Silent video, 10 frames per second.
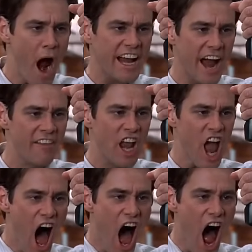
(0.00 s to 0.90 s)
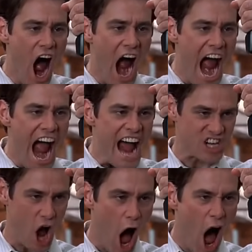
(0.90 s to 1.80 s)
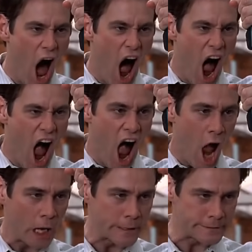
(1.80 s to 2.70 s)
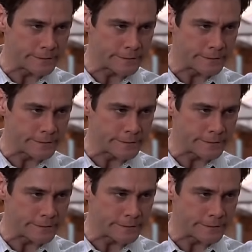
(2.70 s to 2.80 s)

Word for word: breaking the law, asshole!